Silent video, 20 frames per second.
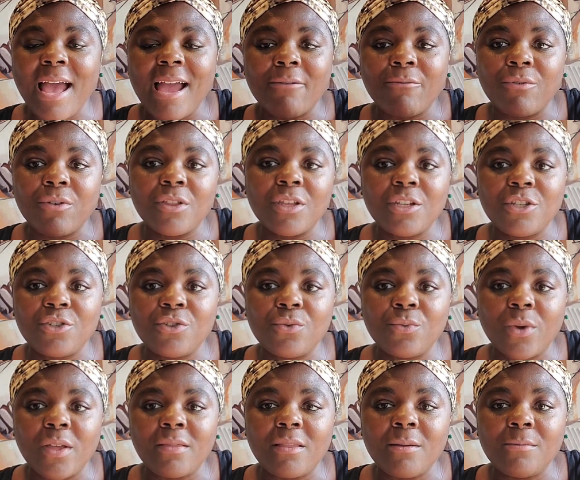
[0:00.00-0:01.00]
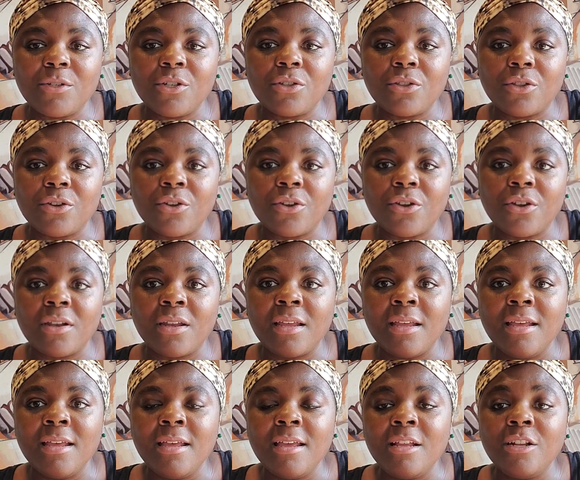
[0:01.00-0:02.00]
I really do want them to learn
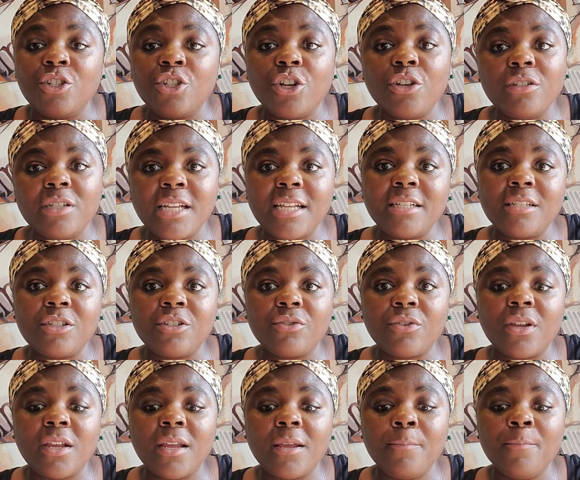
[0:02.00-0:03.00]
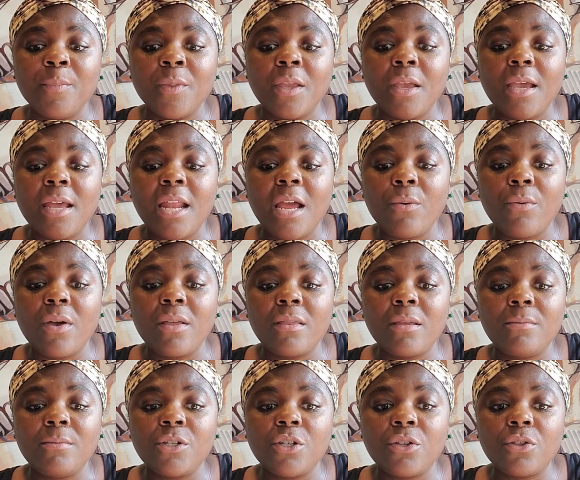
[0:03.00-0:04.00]
church history, and I want
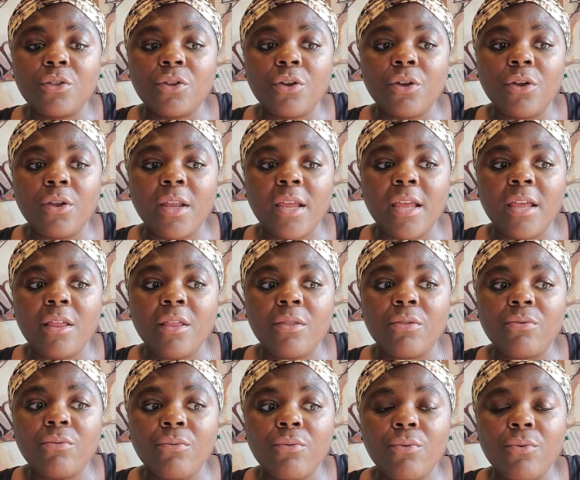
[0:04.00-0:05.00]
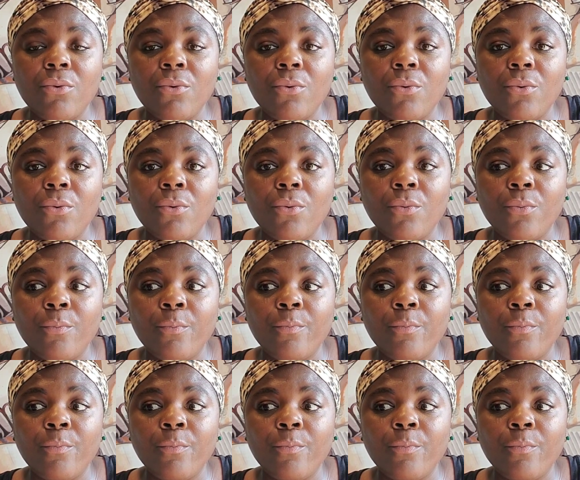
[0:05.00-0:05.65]
them to learn it through